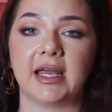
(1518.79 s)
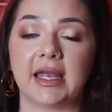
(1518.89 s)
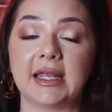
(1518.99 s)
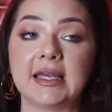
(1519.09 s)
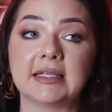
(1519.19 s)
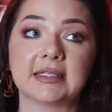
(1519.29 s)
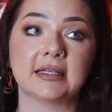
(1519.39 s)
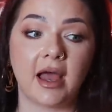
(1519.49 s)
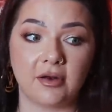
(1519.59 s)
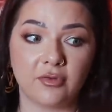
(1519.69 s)
and he
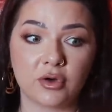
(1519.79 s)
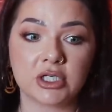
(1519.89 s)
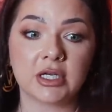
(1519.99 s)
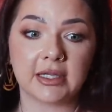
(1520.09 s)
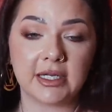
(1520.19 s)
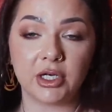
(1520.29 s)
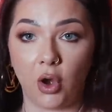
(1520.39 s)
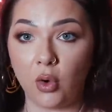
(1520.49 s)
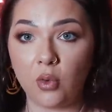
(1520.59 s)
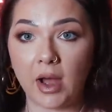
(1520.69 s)
says, "Unfortunately,
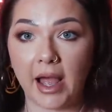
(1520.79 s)
no,